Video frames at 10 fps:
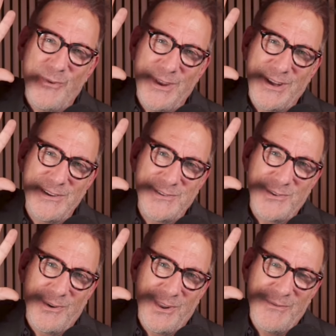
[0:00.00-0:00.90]
the
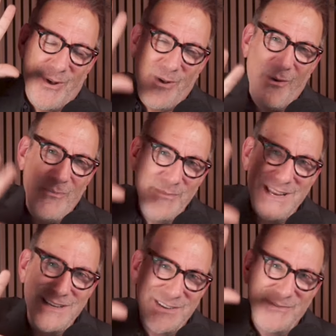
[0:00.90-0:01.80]
control of all
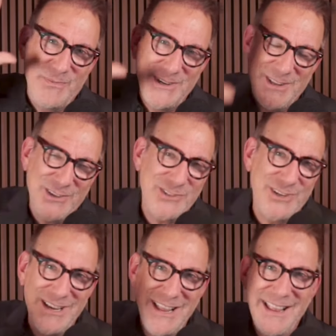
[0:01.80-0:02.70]
means of production